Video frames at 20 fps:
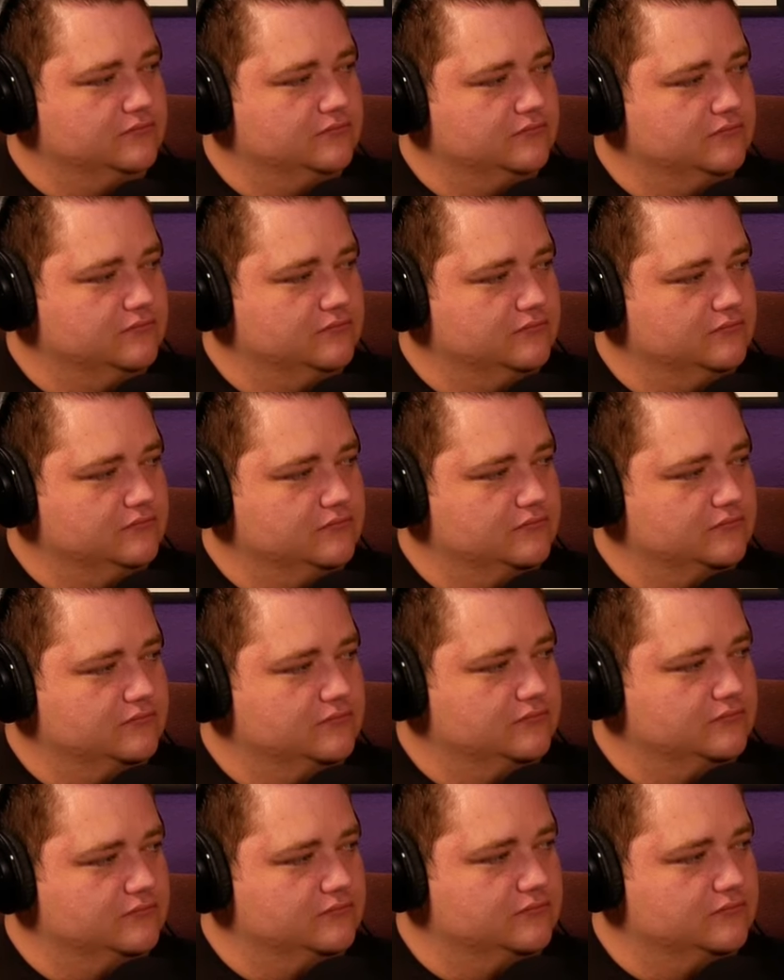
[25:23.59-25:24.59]

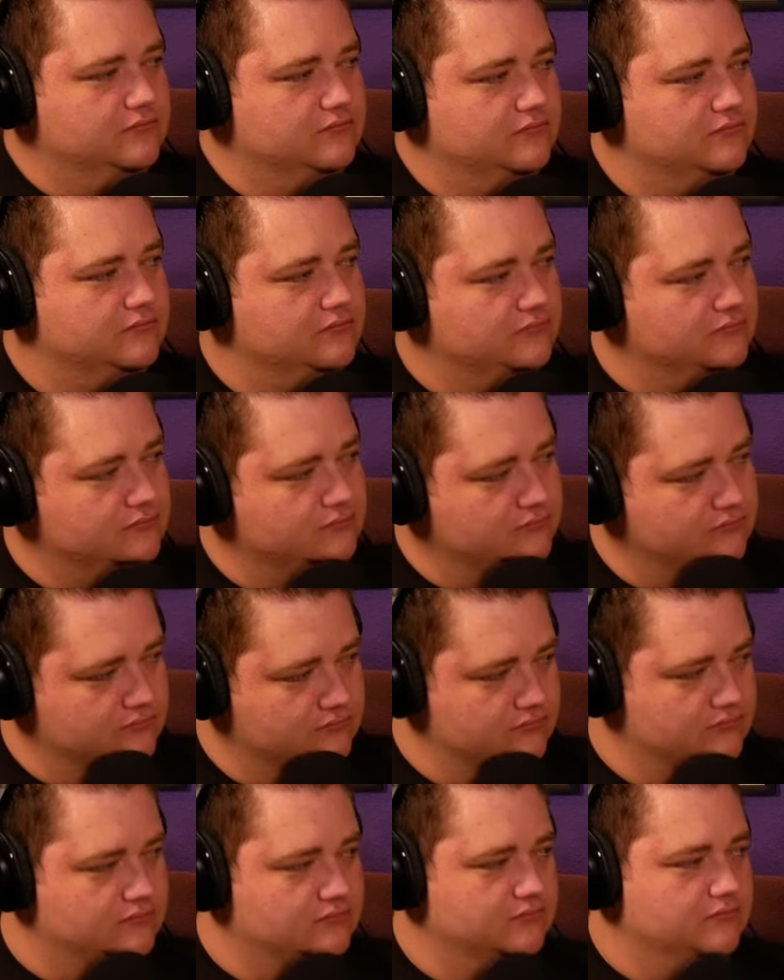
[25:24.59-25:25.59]

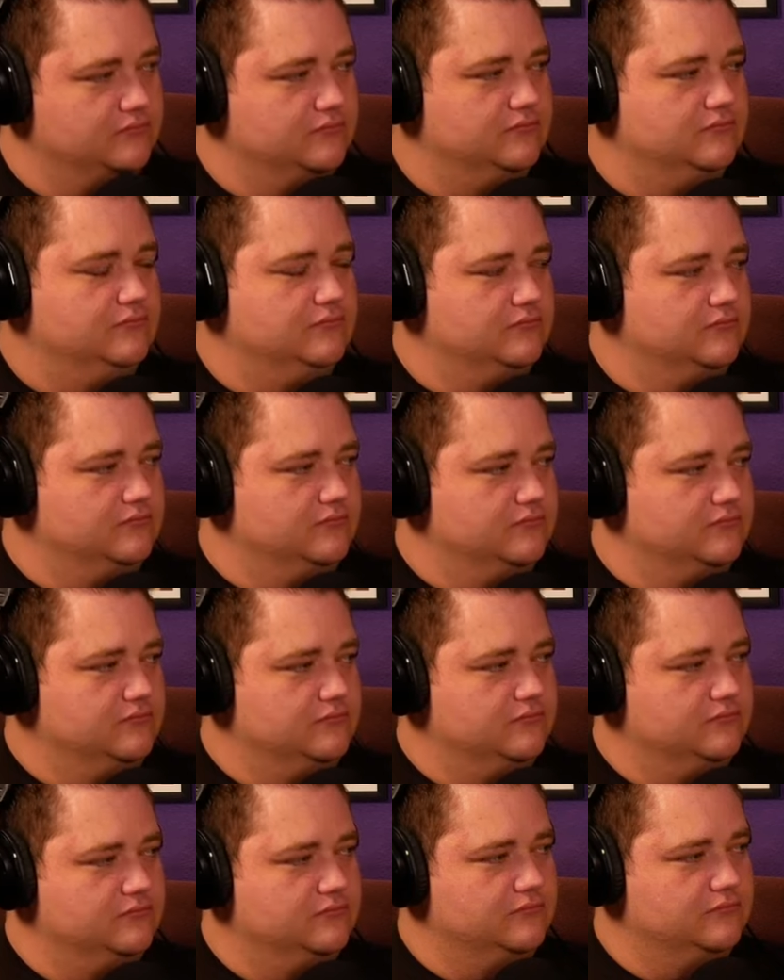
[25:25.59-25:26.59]

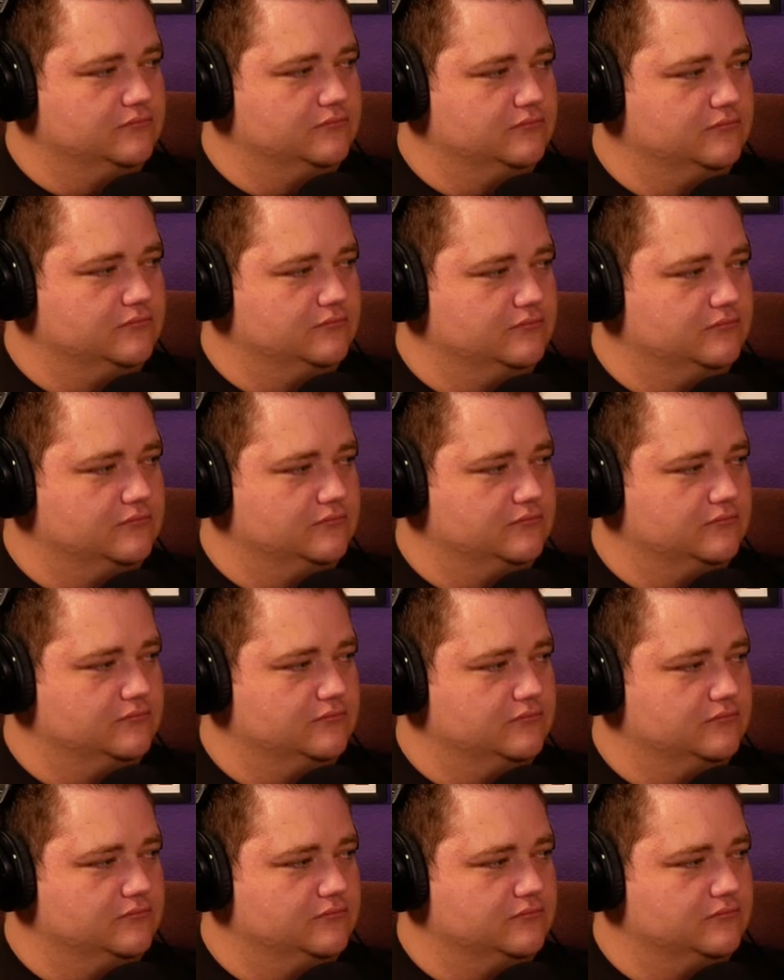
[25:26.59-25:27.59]

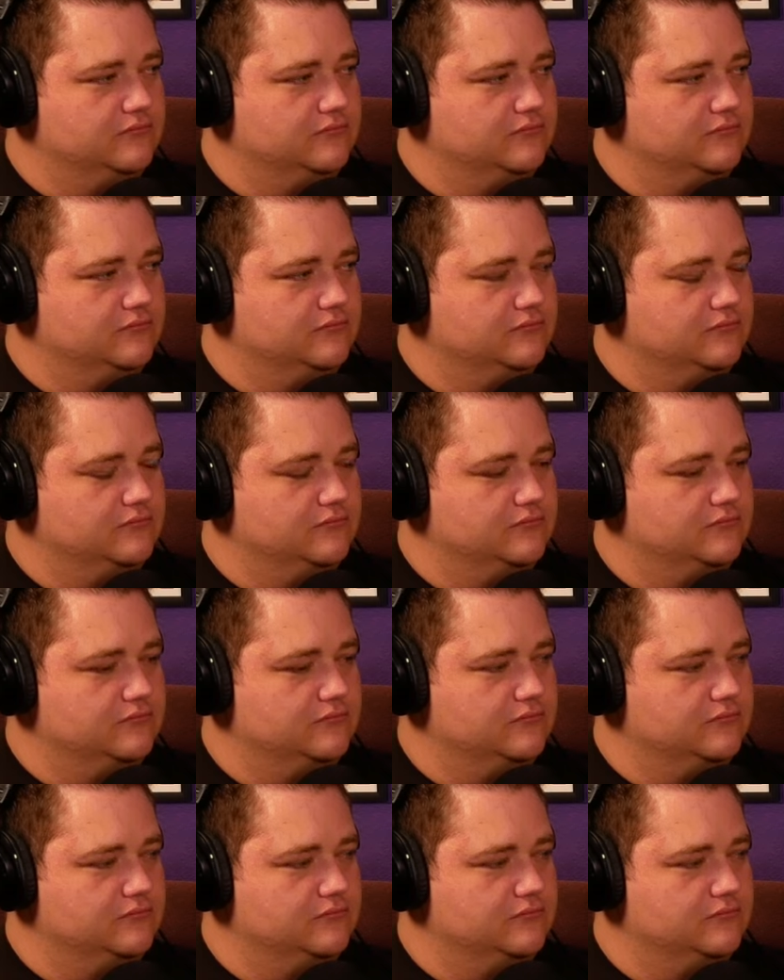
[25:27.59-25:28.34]
(silent)